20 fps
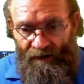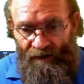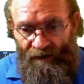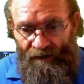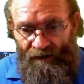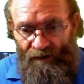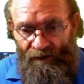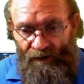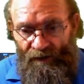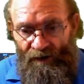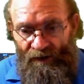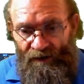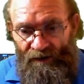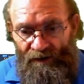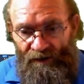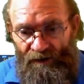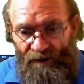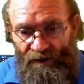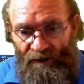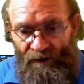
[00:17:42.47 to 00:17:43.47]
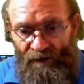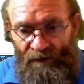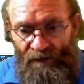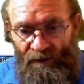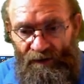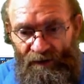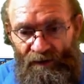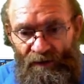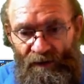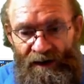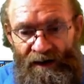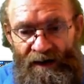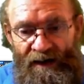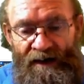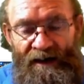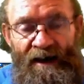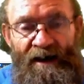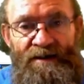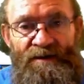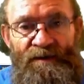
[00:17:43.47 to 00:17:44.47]
according to what
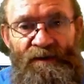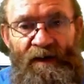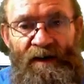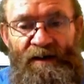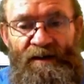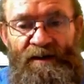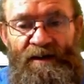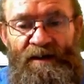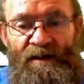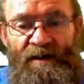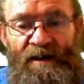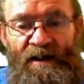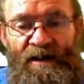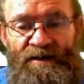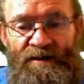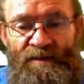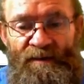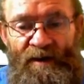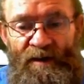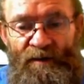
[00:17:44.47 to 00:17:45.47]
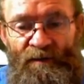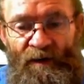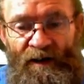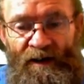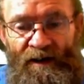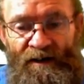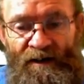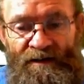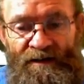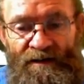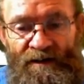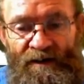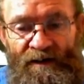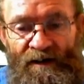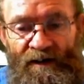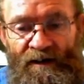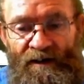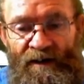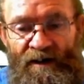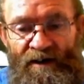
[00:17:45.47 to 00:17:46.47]
it has found in the XML file.
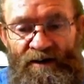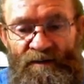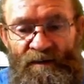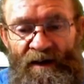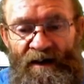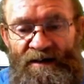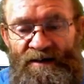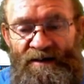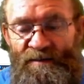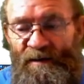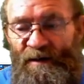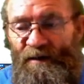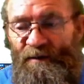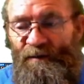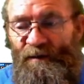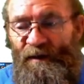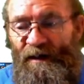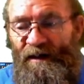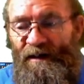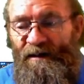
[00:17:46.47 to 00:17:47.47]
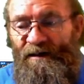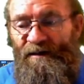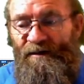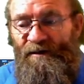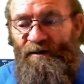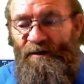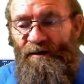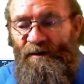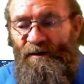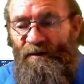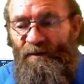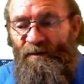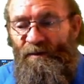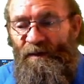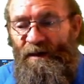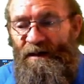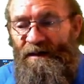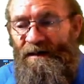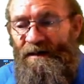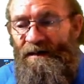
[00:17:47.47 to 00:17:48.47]
And there's my XML file
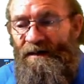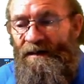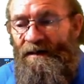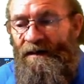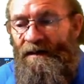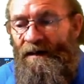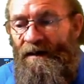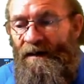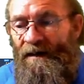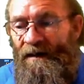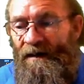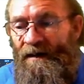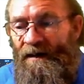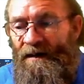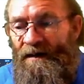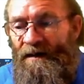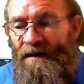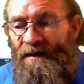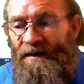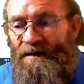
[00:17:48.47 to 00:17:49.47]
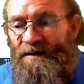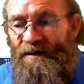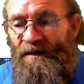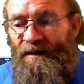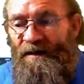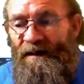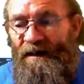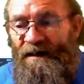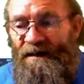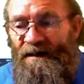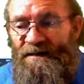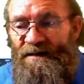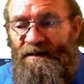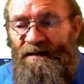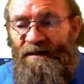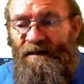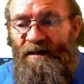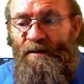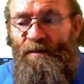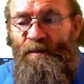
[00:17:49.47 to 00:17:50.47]
completed. So it has
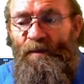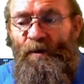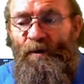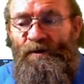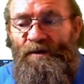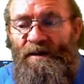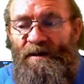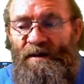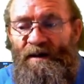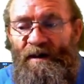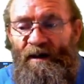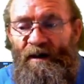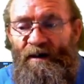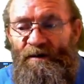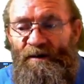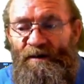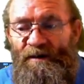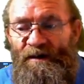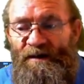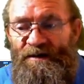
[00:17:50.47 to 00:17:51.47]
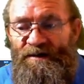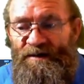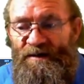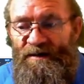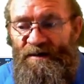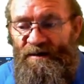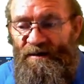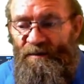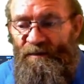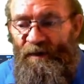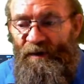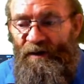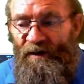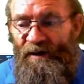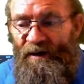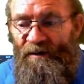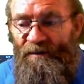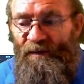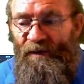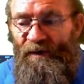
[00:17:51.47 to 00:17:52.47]
imported the locals, the
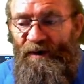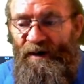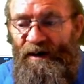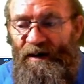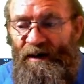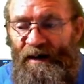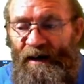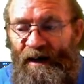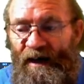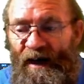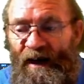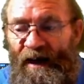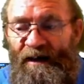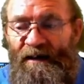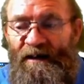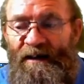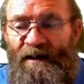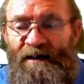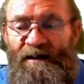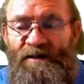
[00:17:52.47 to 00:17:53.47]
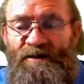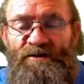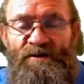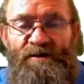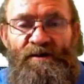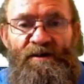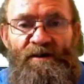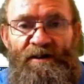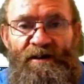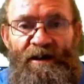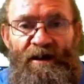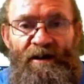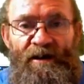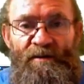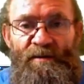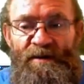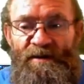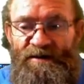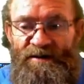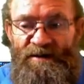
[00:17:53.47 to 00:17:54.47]
program body, and additional
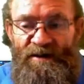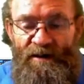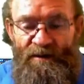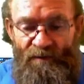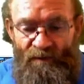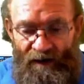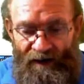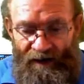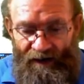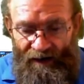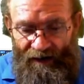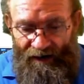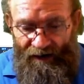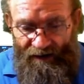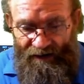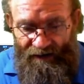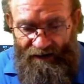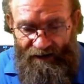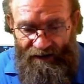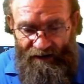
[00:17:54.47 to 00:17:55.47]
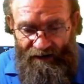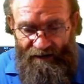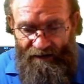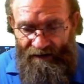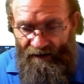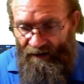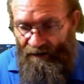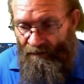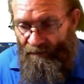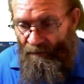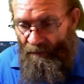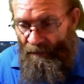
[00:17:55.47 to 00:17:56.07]
globals if I had any in there.